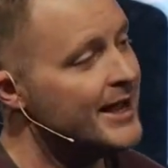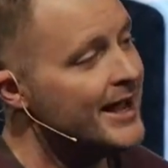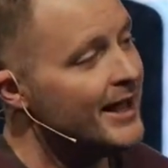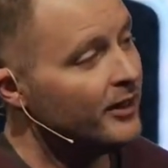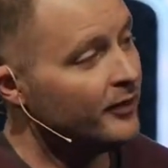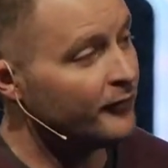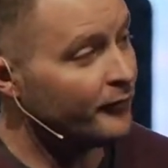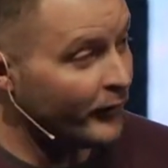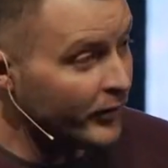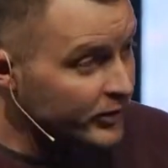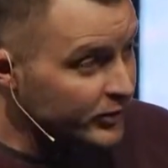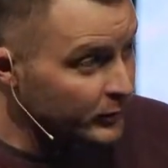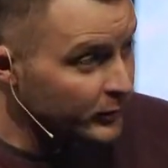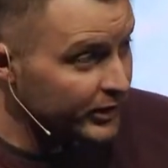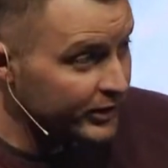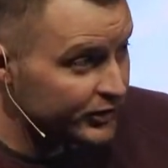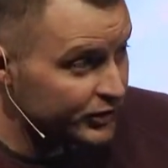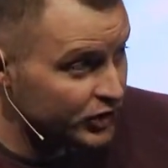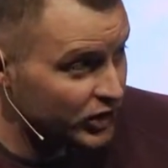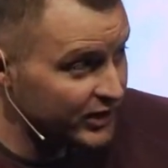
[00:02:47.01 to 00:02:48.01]
The first one
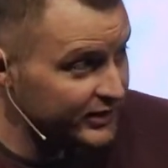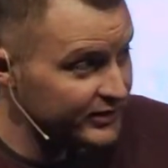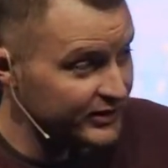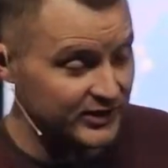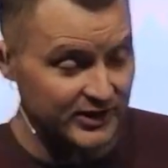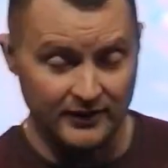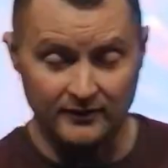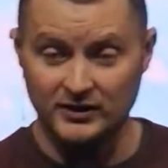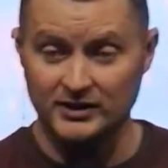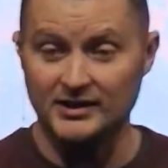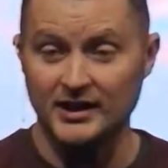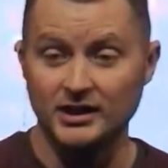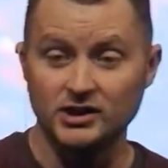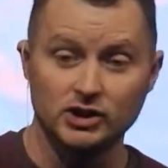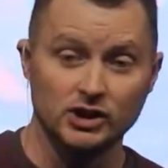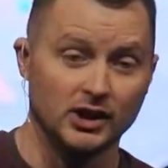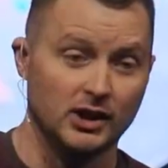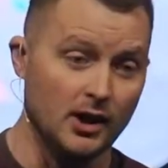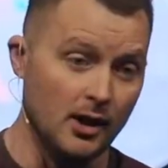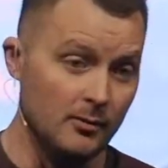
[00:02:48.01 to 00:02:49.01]
is Jesus' invitation
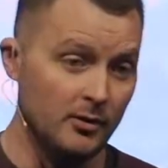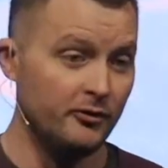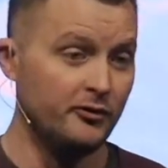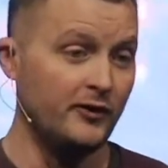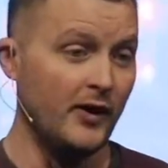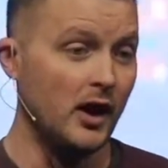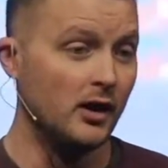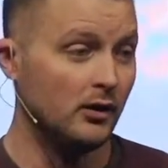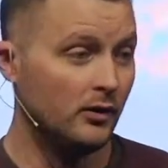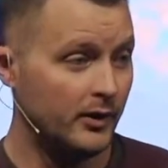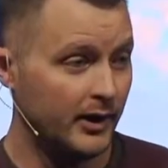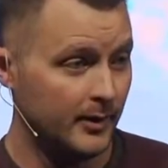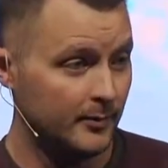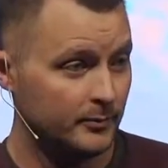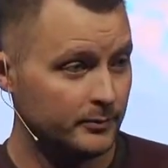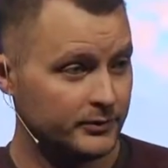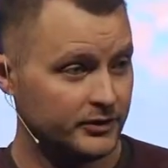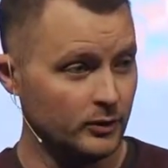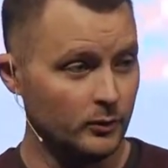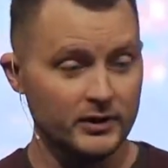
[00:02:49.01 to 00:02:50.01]
to come and follow Him.
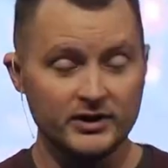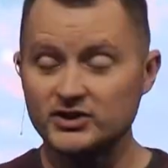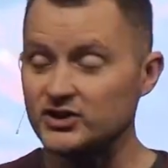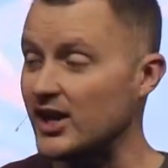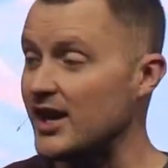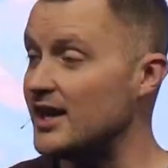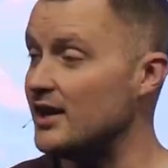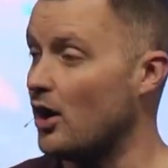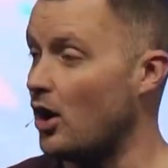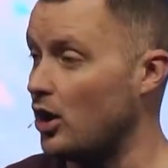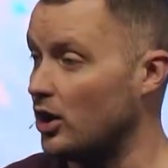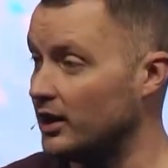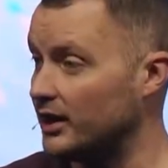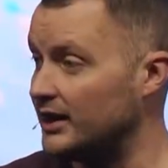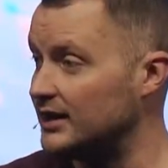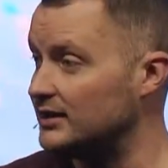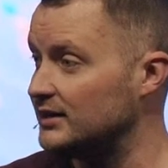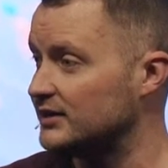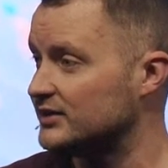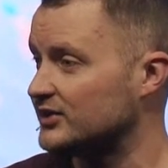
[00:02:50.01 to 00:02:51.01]
So we say an
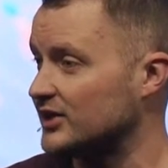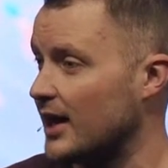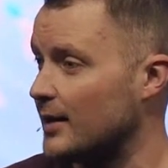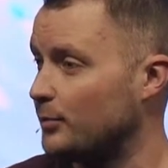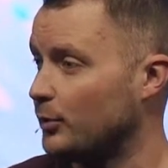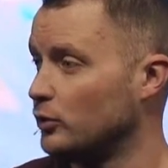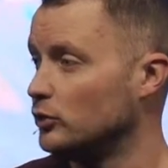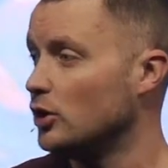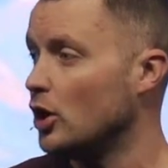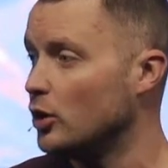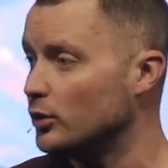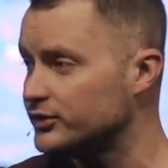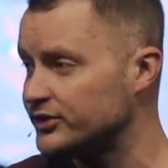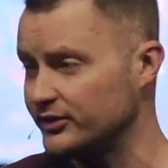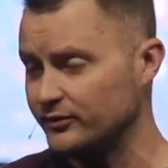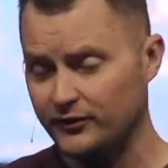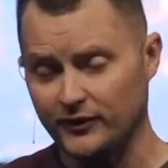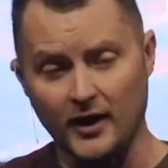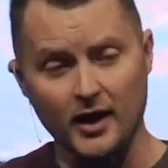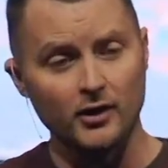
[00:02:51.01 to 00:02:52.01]
all-in disciple knows
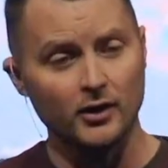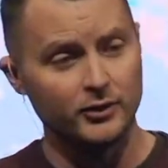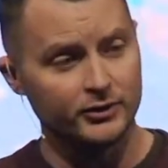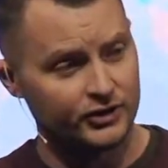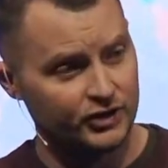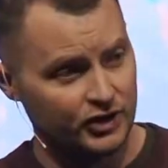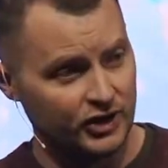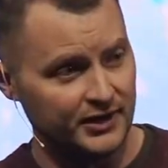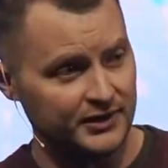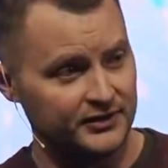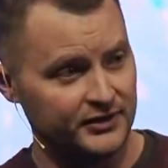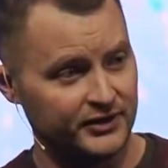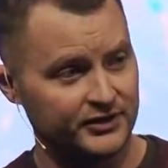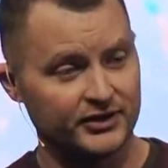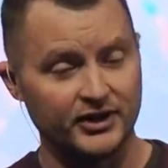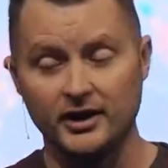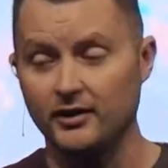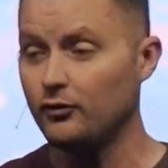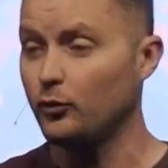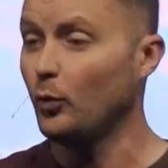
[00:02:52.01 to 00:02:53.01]
and follows Jesus.
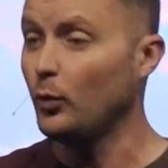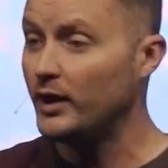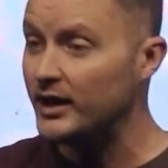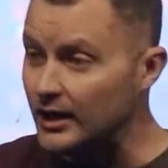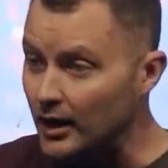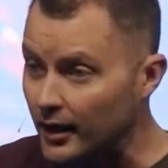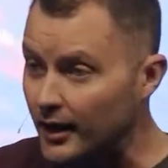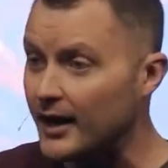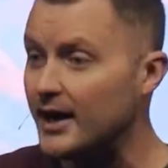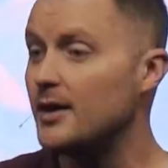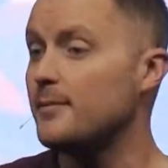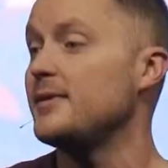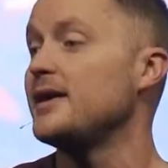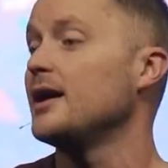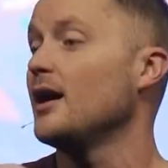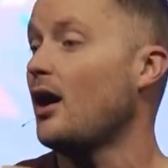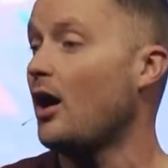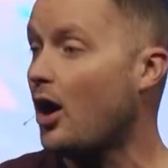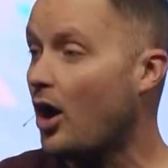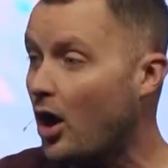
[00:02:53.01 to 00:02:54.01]
And if we are going to be
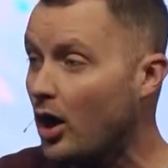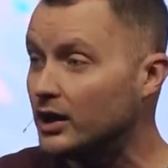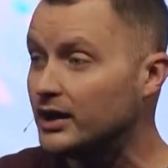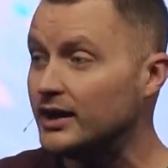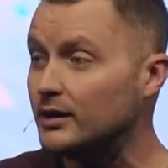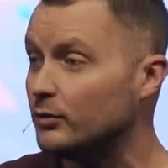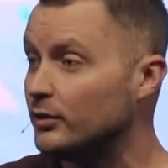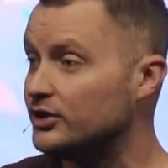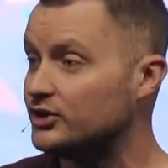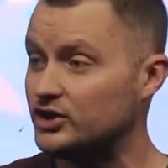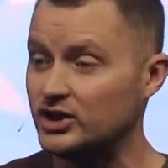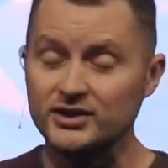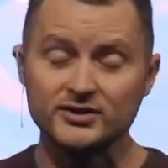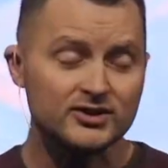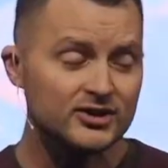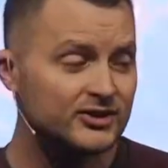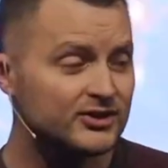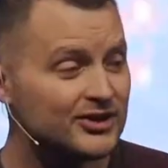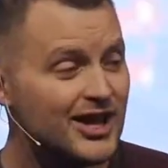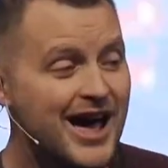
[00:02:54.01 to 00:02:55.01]
all in with
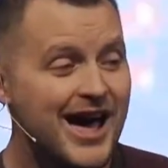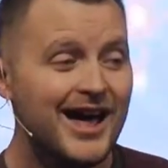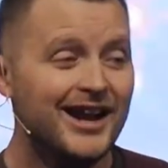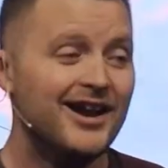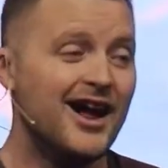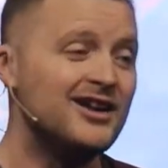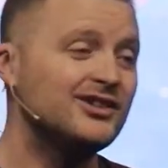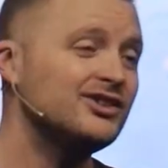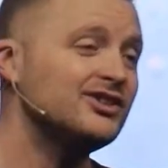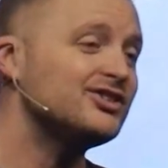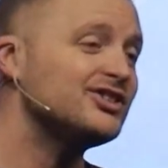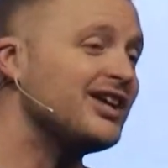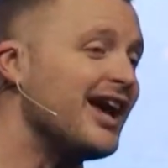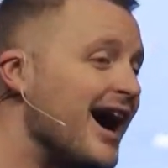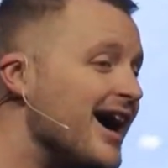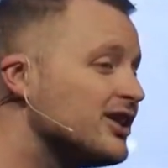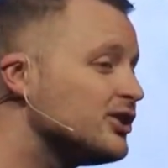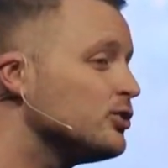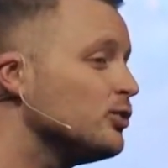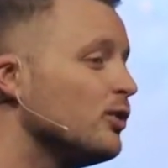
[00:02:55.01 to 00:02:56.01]
Jesus, not just
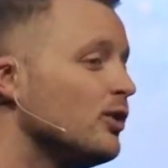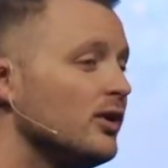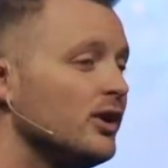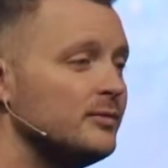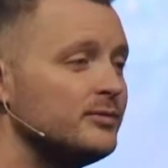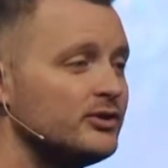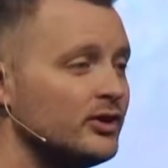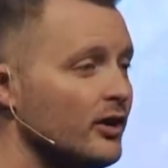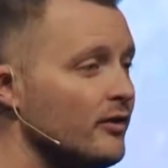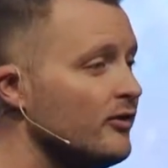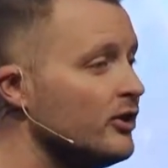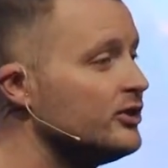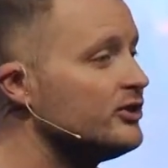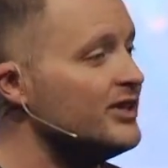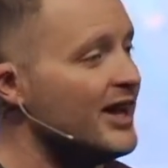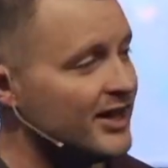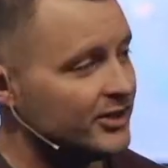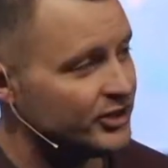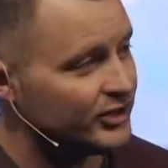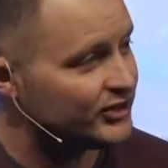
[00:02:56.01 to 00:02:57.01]
casual observers,
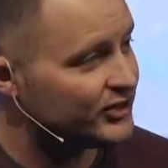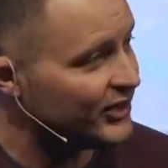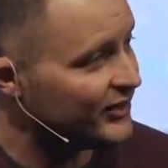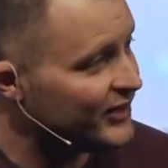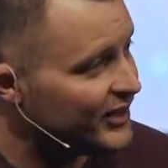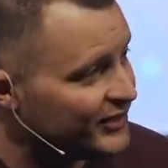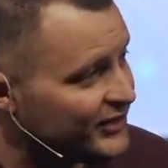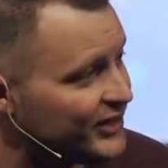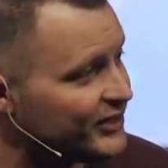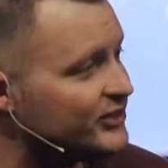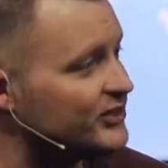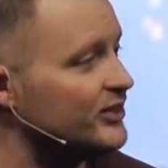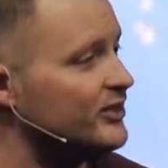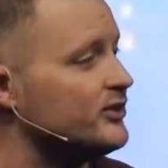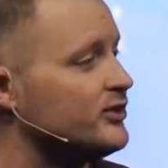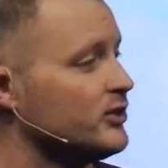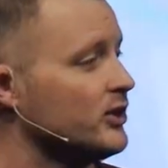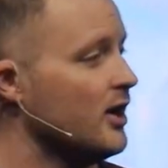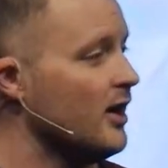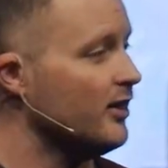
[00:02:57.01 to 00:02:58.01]
not just in the
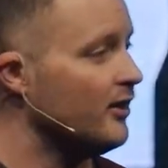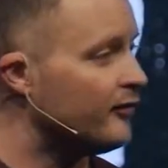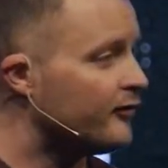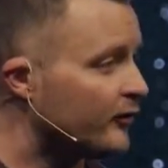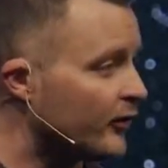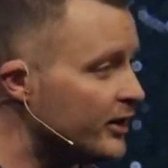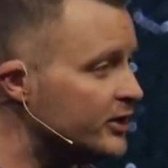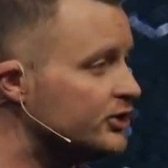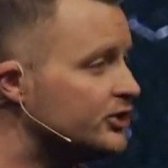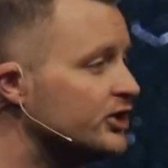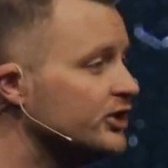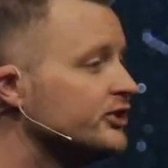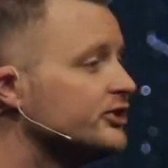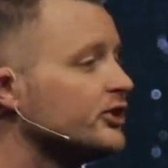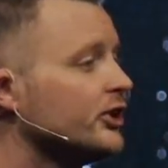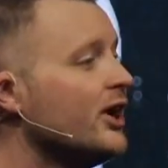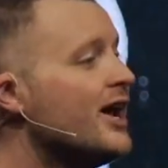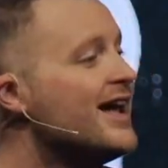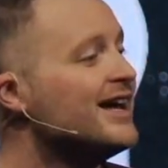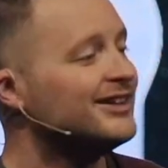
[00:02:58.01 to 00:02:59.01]
distance or on the fringes
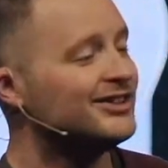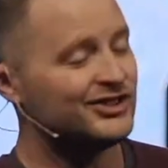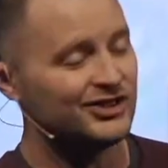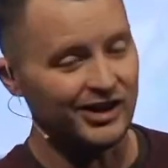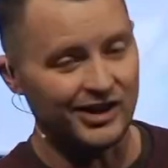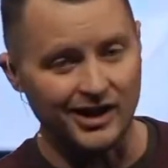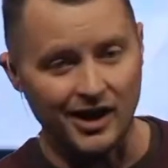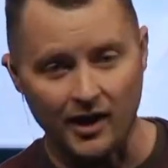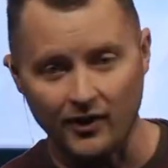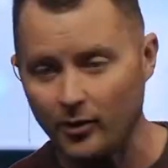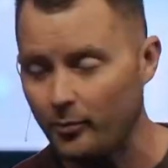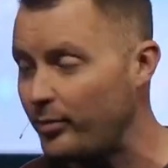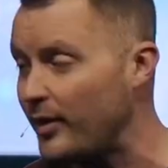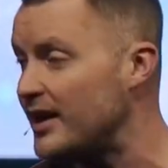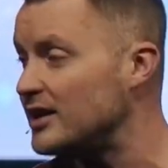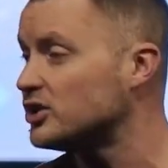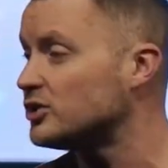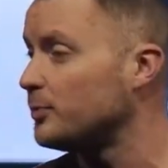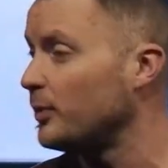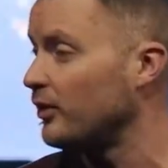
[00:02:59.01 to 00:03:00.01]
or sitting on the
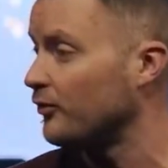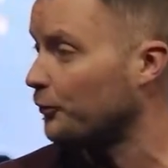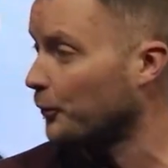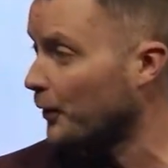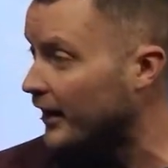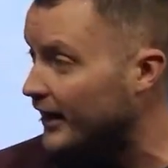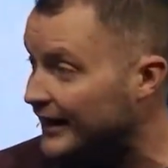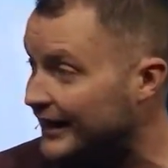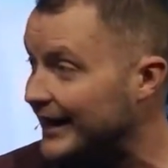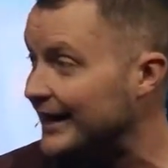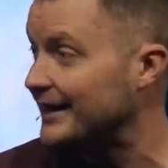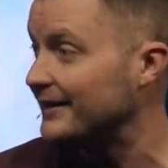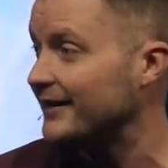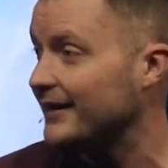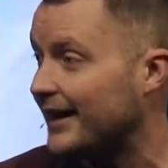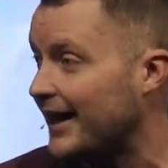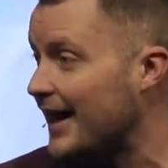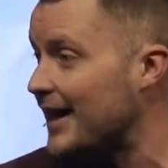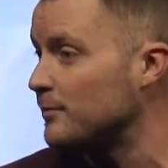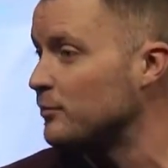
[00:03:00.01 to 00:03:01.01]
bench, but if we're going to get in the
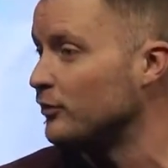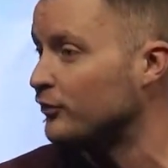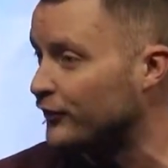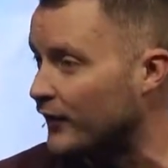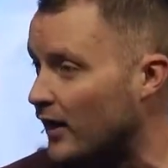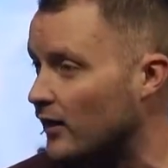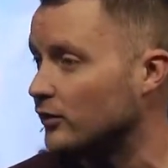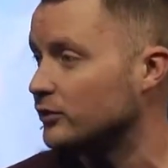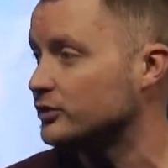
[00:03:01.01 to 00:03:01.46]
game and follow